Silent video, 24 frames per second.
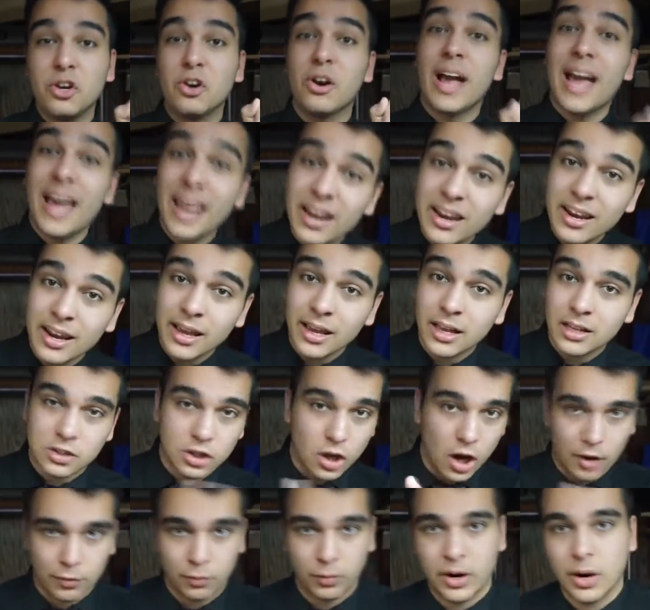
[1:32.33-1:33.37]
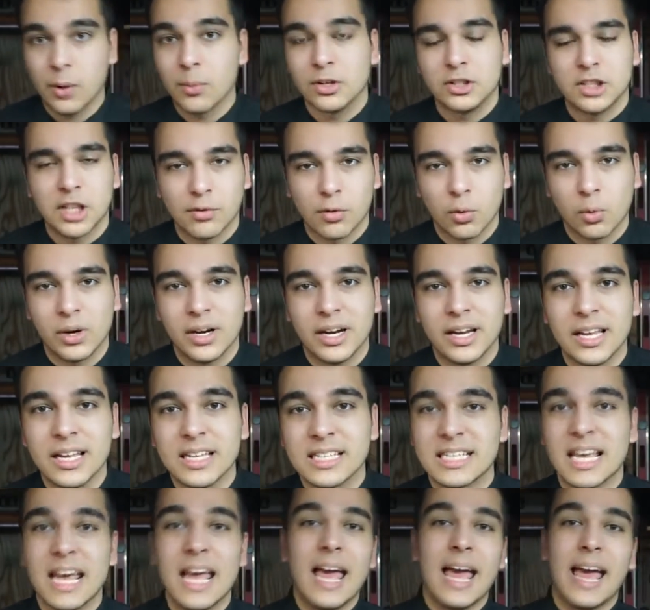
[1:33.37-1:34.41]
your editing software, whichever one it
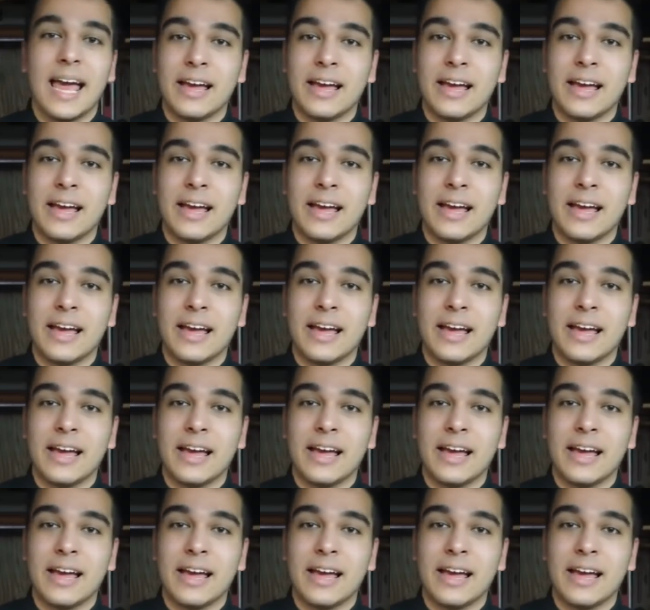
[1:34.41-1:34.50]
is,